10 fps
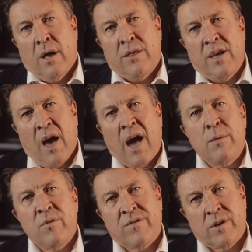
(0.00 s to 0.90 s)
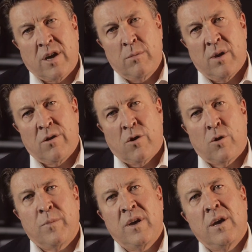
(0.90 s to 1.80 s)
The aim of the
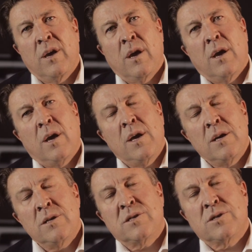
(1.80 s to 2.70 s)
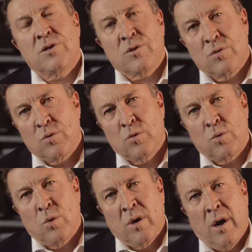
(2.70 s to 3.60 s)
chemotherapy is to